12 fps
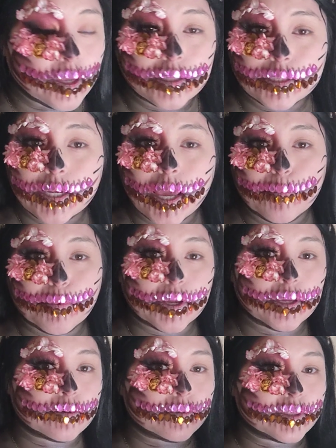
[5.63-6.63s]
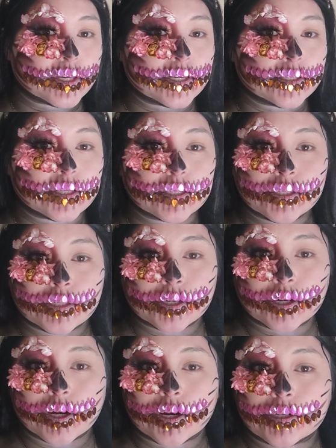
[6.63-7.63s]
Today I bring you this
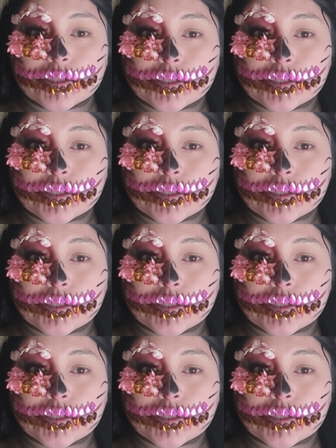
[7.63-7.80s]
sugar